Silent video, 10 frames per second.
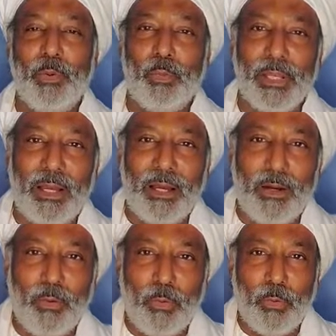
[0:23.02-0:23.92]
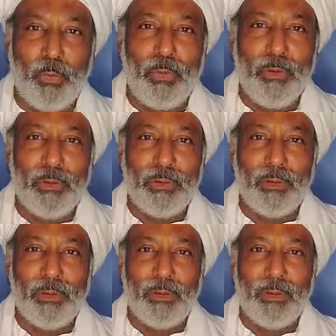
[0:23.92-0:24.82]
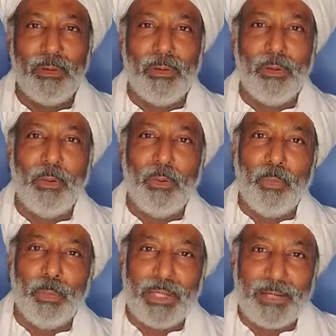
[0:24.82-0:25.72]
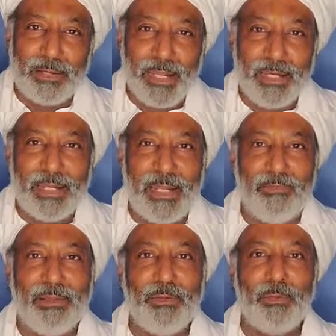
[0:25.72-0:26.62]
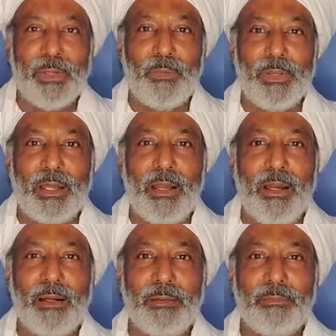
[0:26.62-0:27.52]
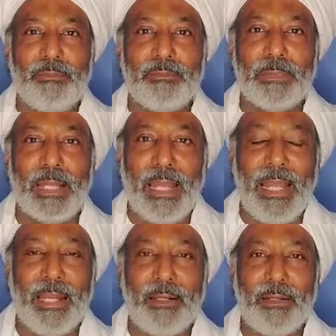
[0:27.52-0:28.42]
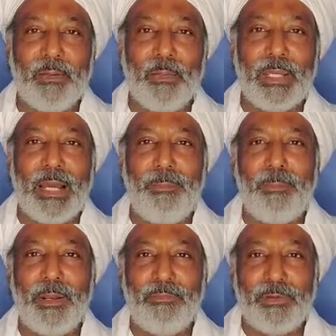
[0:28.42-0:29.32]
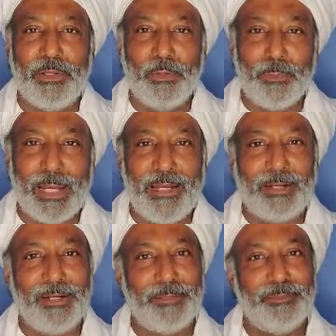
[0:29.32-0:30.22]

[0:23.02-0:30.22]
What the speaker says: We are whole, we create heavens where we are, and we uplift humanity.